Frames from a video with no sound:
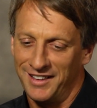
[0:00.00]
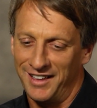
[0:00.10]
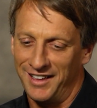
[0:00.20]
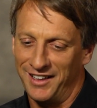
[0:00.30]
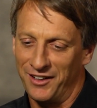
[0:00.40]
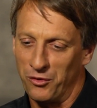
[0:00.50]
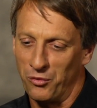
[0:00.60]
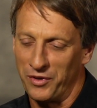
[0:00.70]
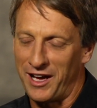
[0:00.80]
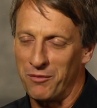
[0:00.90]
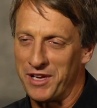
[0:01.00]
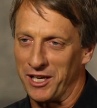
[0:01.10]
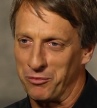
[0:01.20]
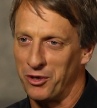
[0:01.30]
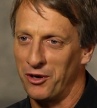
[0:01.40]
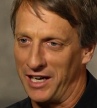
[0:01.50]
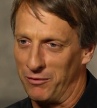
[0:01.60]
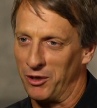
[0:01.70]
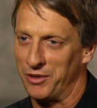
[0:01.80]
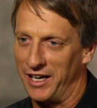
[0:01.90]
Uh, without being a
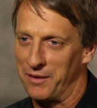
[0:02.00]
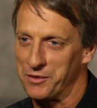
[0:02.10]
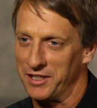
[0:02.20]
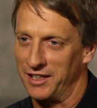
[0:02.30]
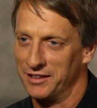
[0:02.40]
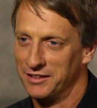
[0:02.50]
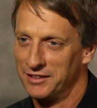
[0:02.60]
programmer, perhaps, yeah.